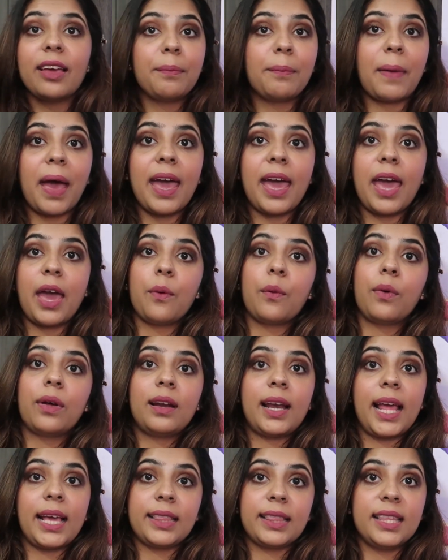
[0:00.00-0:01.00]
my hair
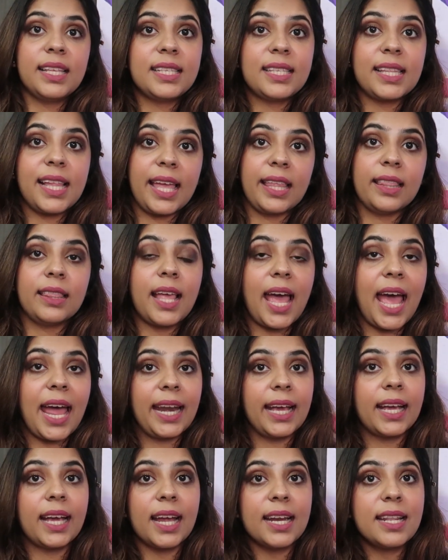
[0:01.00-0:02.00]
were like this length
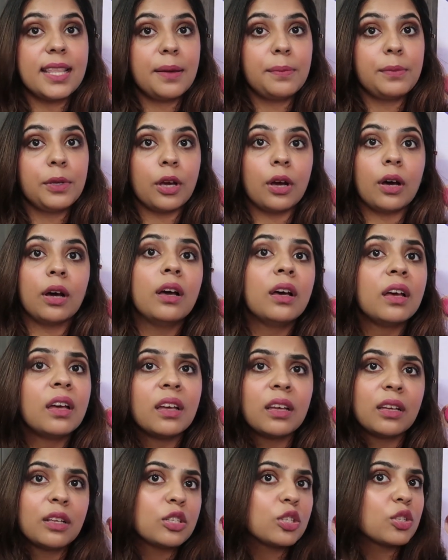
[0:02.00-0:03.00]
and I cut them here,
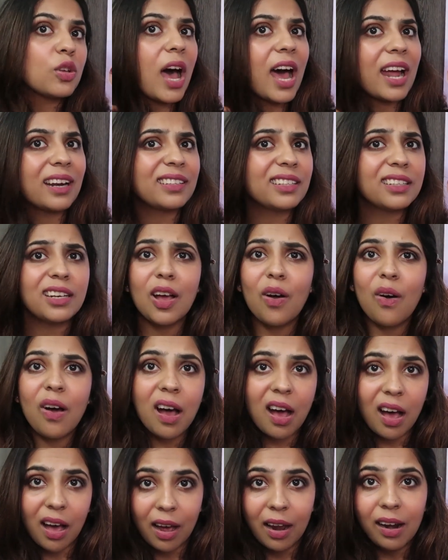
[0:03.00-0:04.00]
so are they now
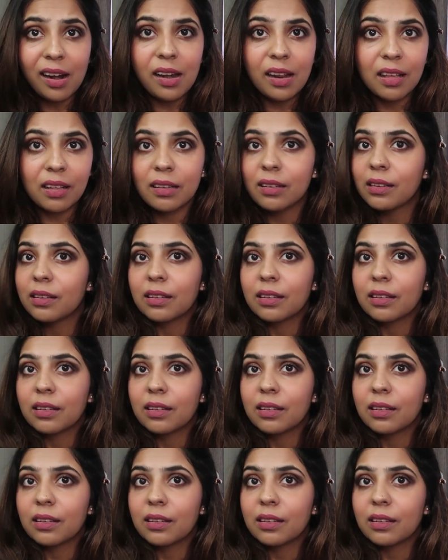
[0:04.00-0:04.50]
hard?